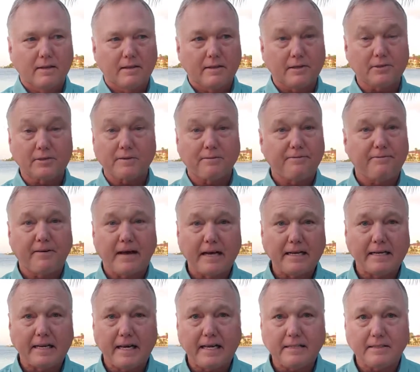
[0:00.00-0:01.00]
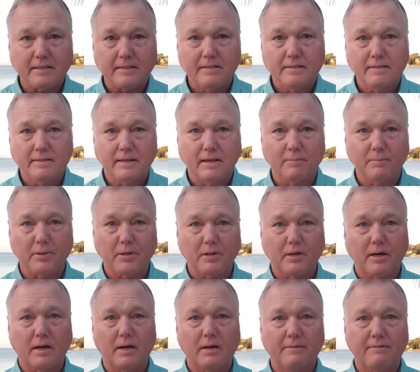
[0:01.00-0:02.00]
There's a finite number
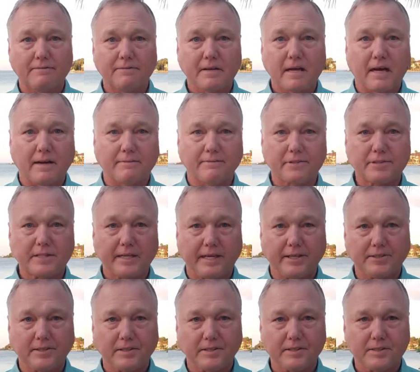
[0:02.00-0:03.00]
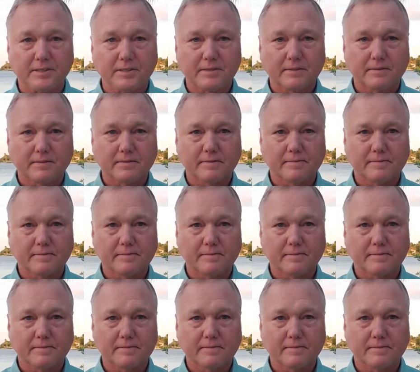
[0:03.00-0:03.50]
of conversations.